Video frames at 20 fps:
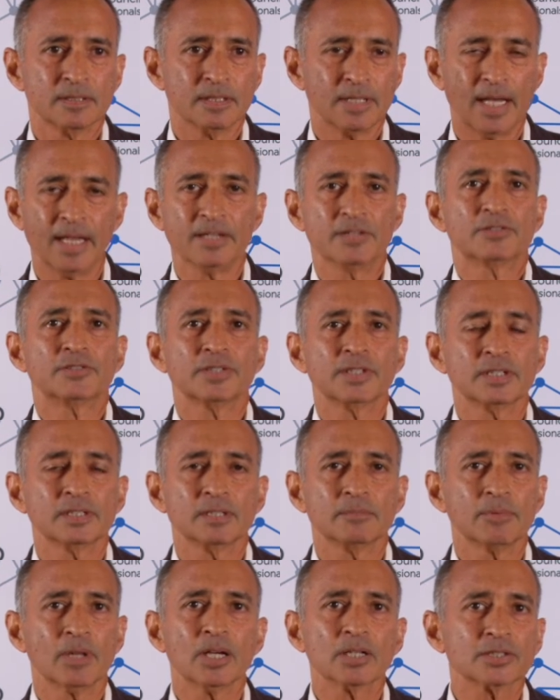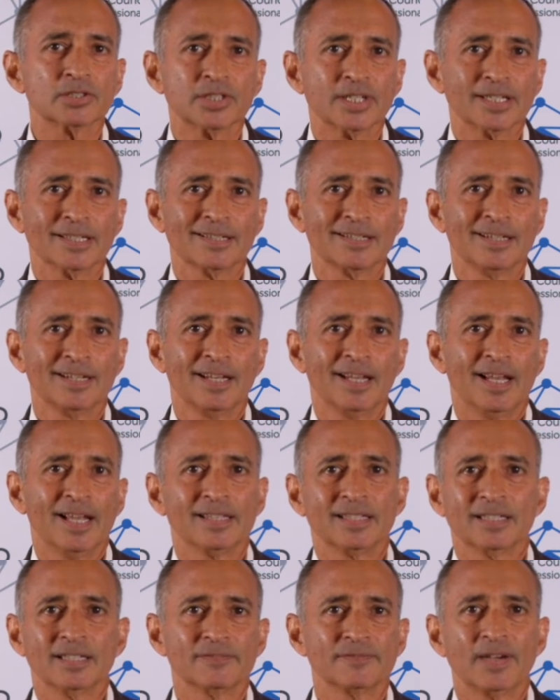entry in the blockchain. And
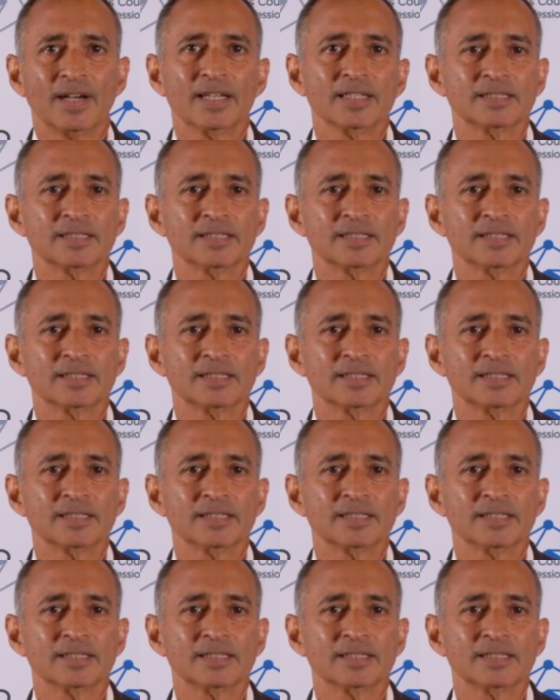then if I